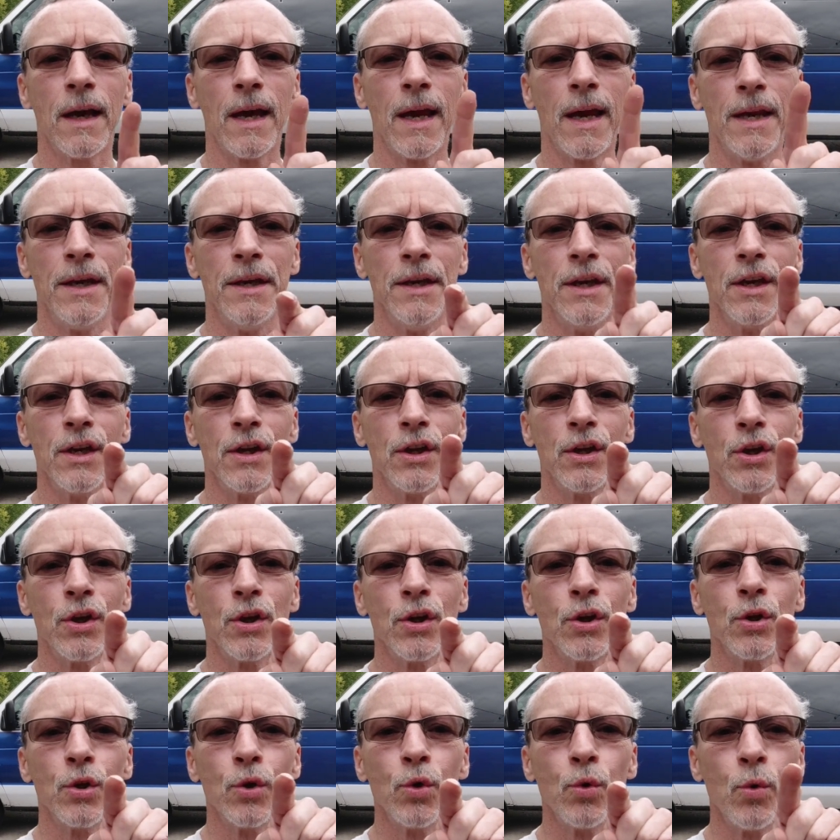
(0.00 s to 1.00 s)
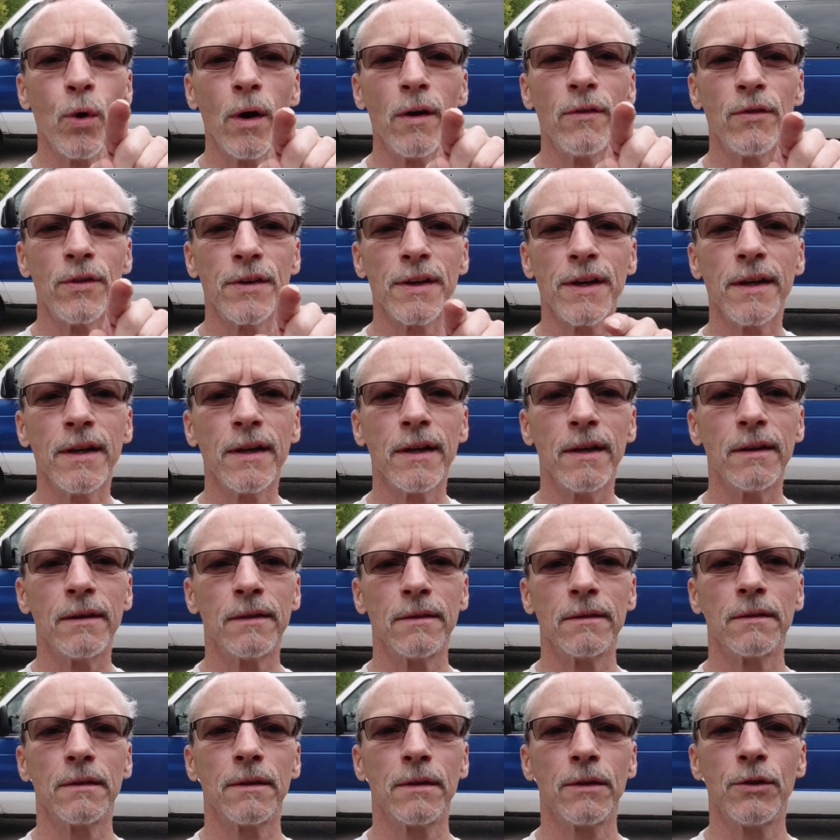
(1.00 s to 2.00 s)
and whoever did it,
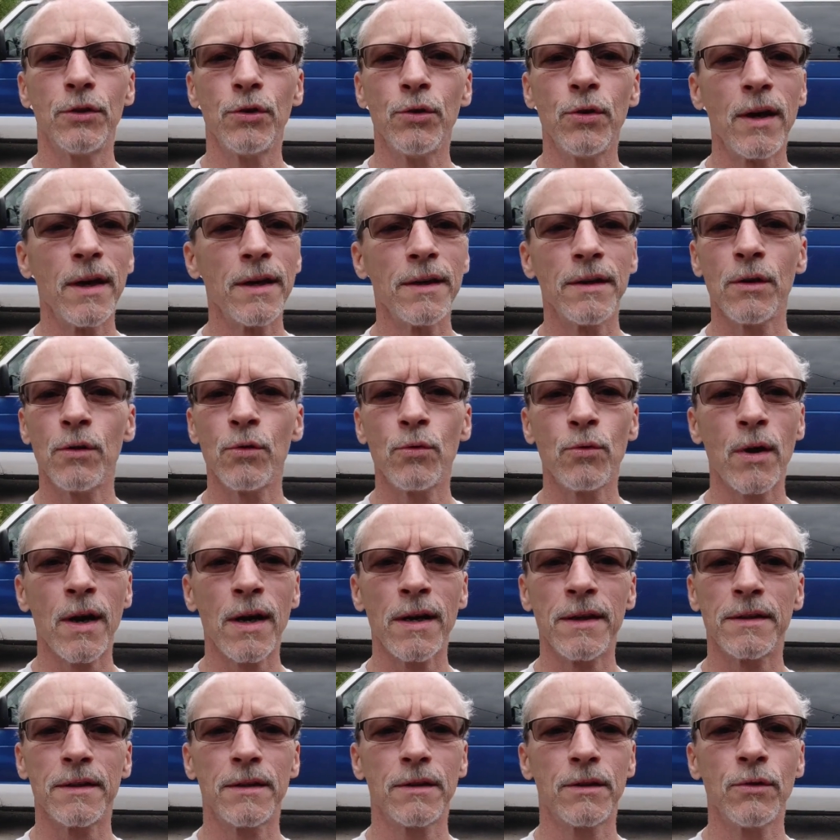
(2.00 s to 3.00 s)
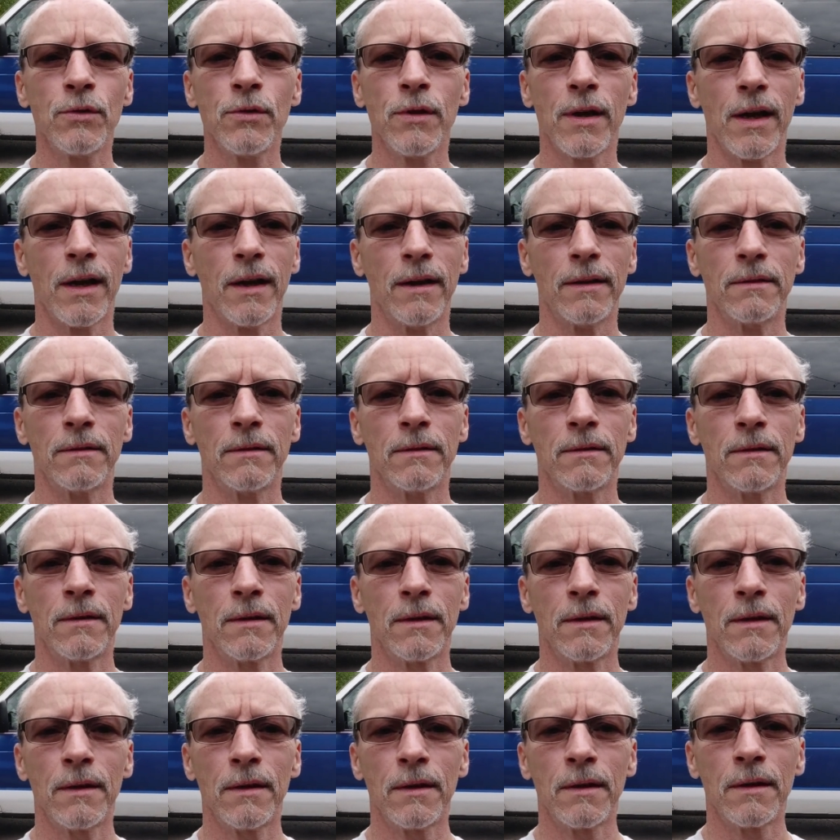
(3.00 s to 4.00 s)
you had no right to do that.
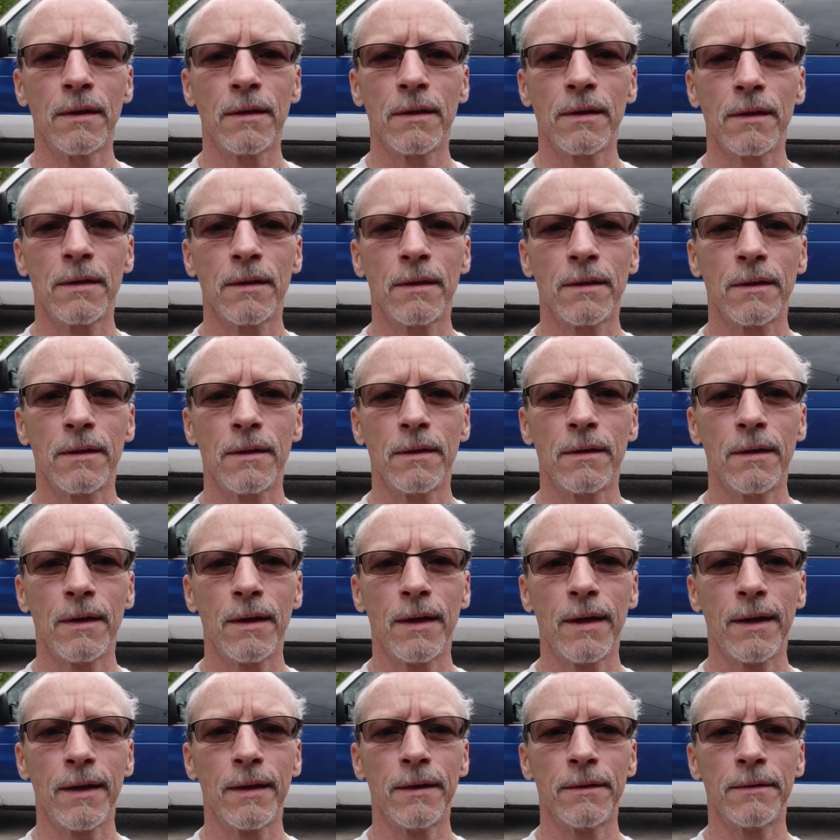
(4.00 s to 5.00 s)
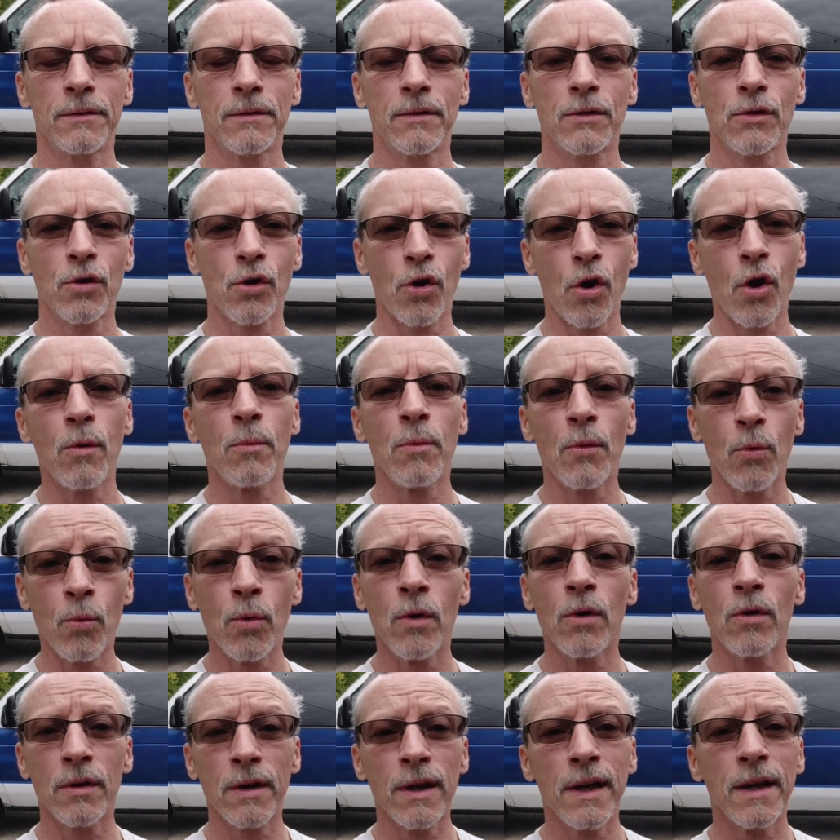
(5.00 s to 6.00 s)
And karma
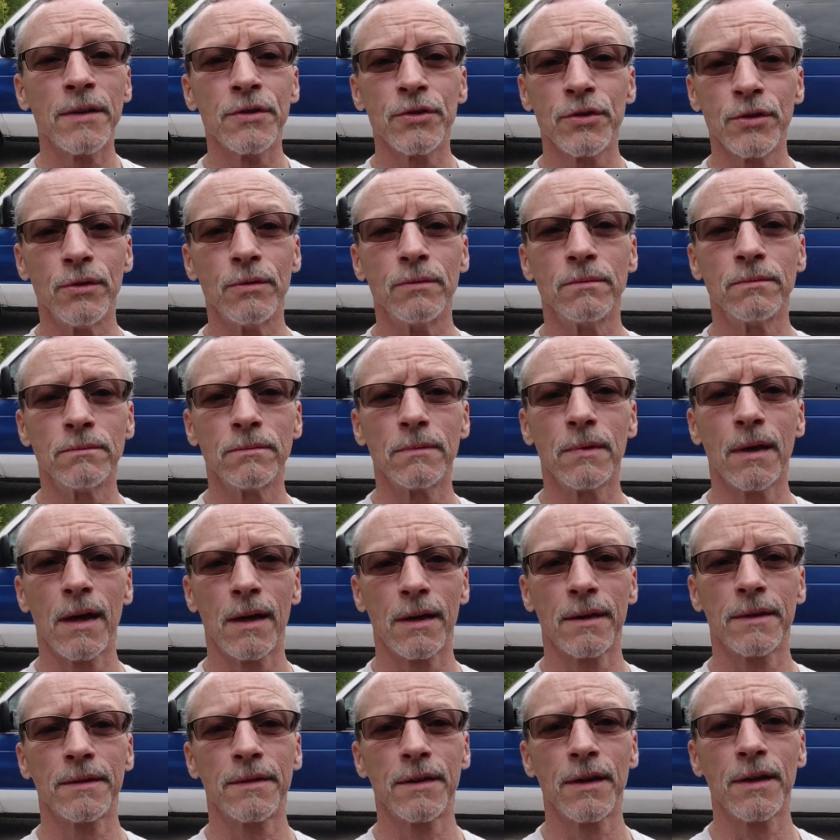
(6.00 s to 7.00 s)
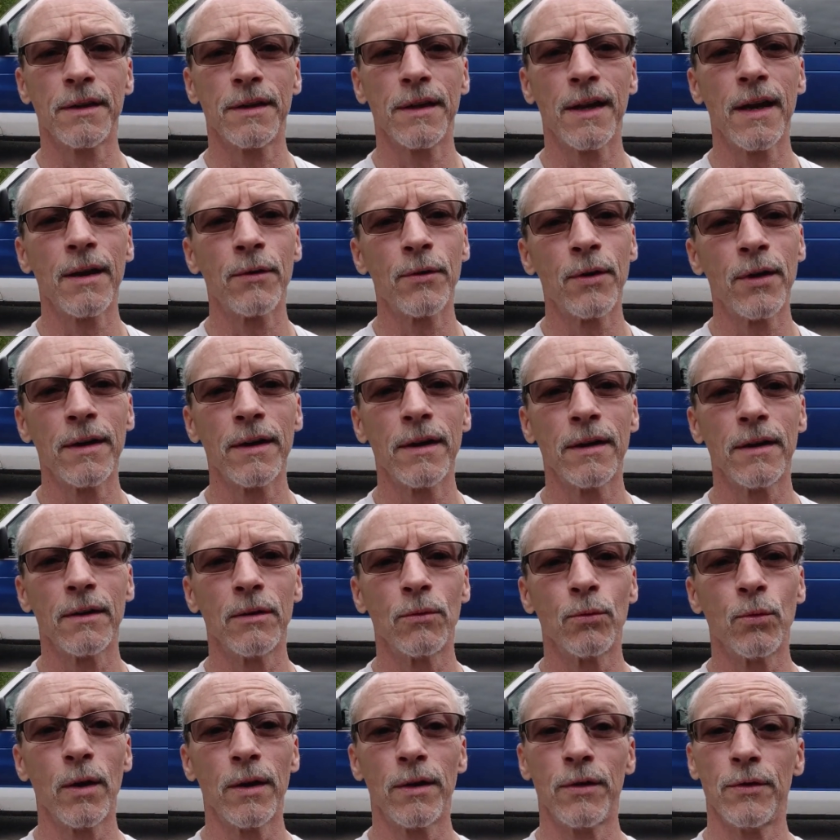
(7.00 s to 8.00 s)
will catch you. I can tell you that right
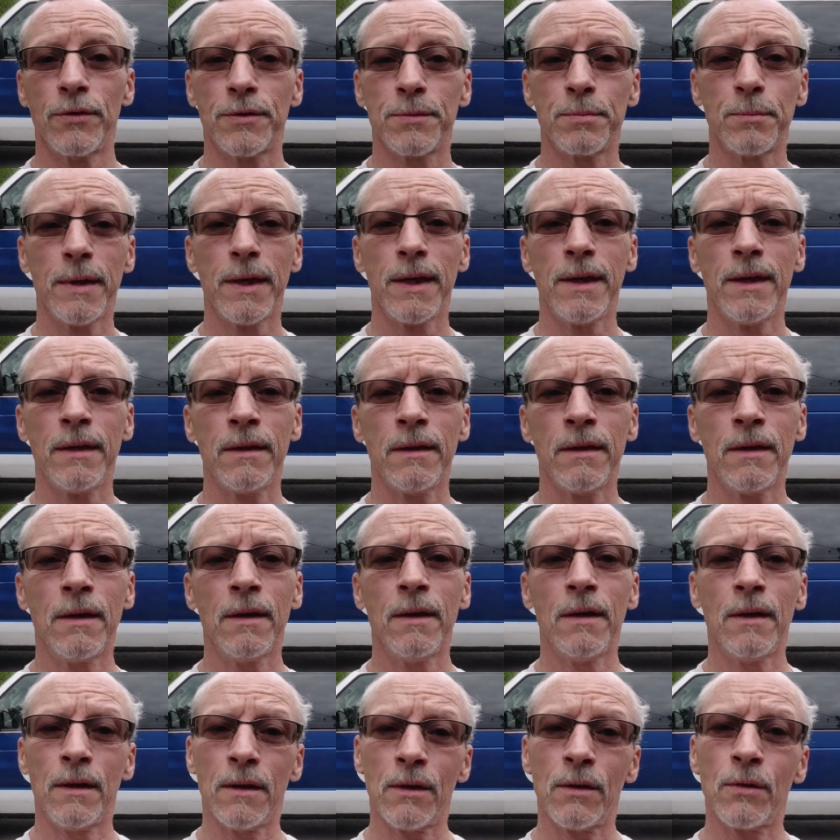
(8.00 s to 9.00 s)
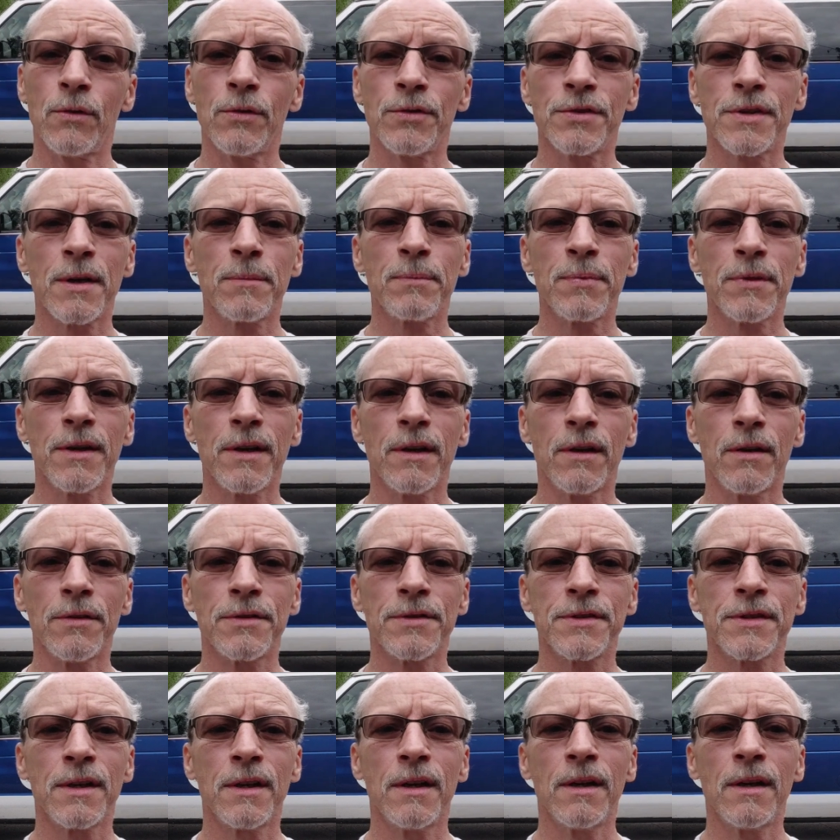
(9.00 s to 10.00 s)
now. Whether it's me or something
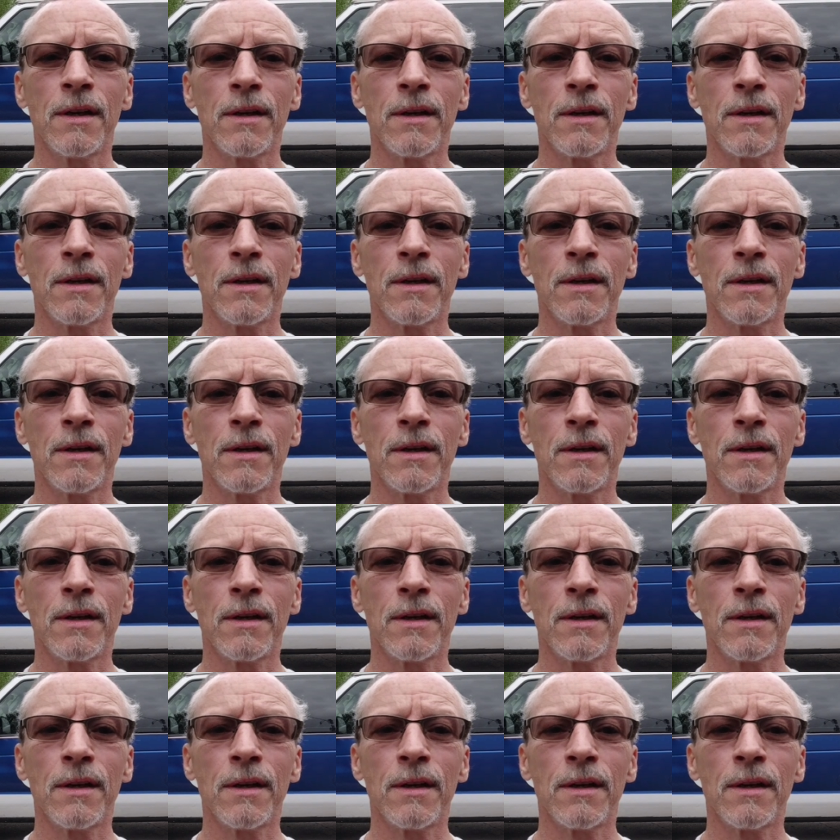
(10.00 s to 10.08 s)
else,